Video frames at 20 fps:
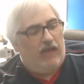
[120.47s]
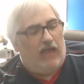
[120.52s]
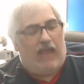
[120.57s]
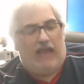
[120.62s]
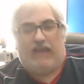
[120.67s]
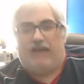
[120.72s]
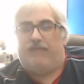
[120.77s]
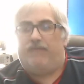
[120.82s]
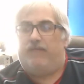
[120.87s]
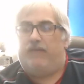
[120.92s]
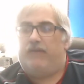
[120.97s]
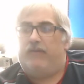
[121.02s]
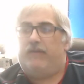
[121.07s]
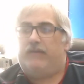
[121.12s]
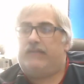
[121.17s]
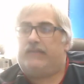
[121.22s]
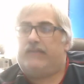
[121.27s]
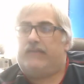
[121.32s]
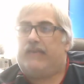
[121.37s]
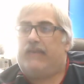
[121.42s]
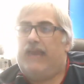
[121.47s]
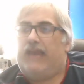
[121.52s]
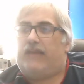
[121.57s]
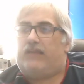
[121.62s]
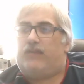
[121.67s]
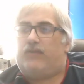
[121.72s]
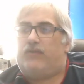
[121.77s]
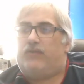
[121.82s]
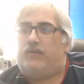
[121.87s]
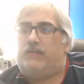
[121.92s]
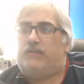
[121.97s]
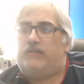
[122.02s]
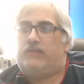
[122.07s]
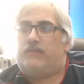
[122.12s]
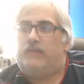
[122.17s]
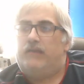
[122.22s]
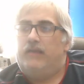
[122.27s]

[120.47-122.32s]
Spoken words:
I have various connectors,